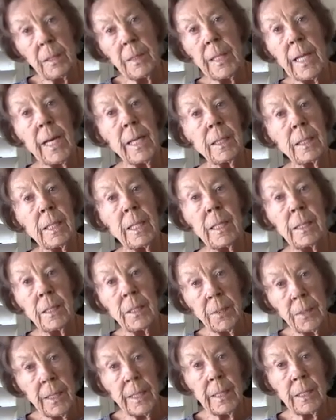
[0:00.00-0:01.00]
That kind
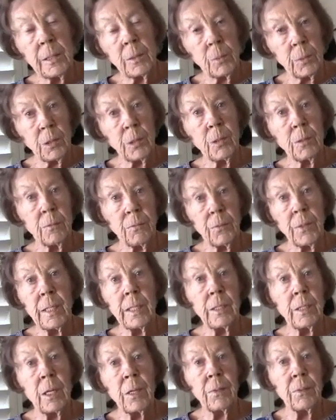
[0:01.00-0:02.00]
of thing is what you'll
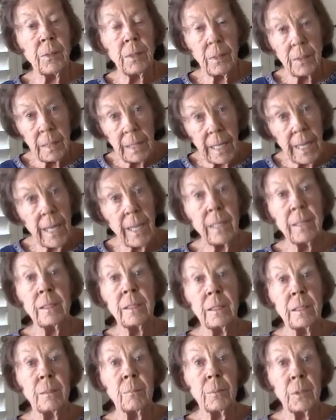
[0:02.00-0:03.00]
find on
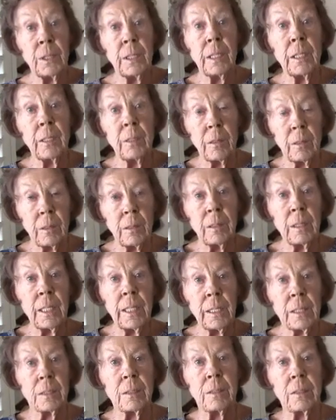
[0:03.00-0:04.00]
that particular
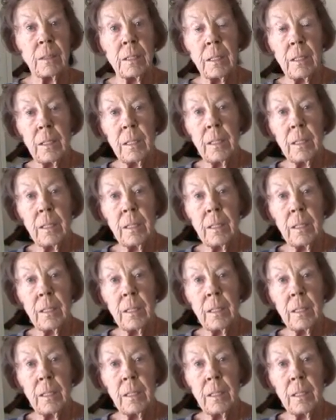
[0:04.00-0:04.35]
list.